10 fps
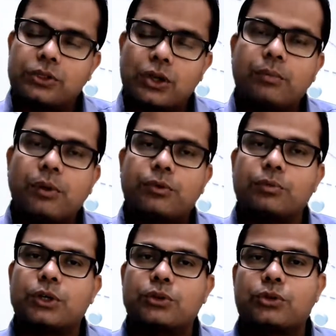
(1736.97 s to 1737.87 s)
job of
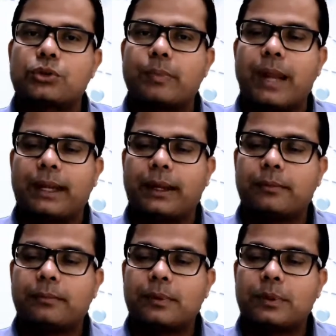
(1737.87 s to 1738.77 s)
human resource planning.
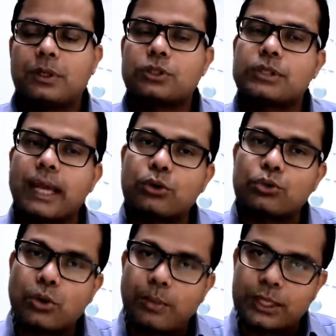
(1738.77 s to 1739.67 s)
Thank you
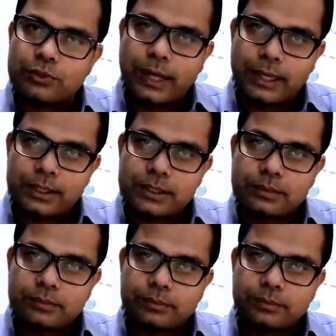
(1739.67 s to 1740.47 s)
so much, friends.